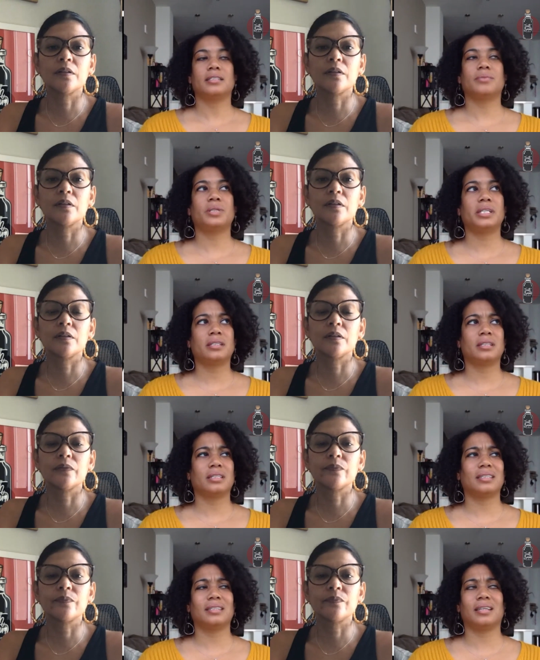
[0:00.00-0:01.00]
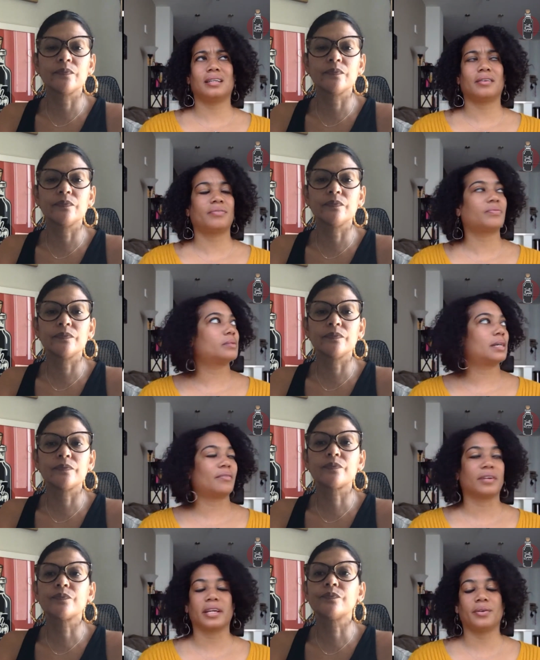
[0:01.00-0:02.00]
Speaker 1: Someone,
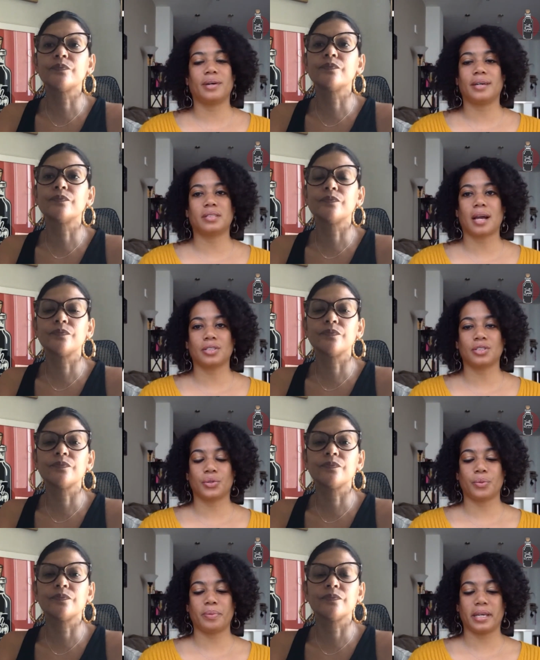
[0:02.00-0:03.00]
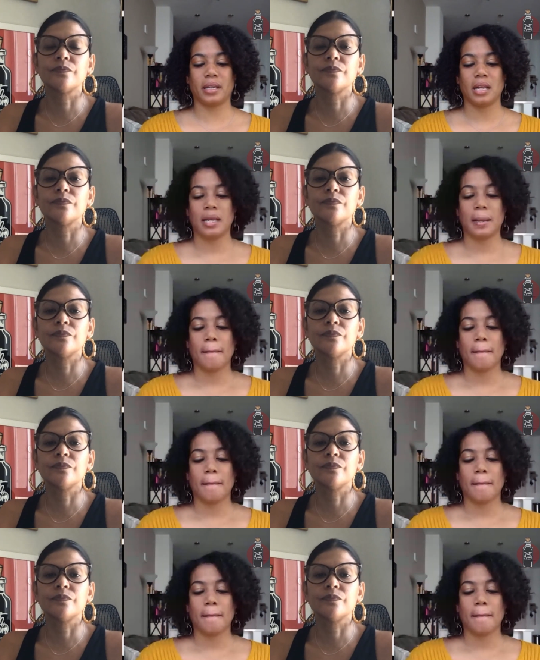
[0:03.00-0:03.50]
I forget who I was talking to, but